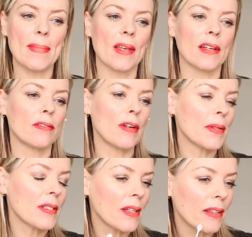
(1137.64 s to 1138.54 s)
I'm going to rub
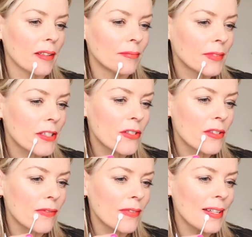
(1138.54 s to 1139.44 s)
it together. Just use
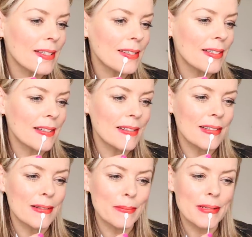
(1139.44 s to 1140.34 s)
the flat side of the
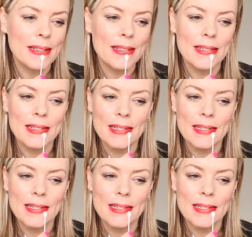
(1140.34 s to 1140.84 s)
cotton bud.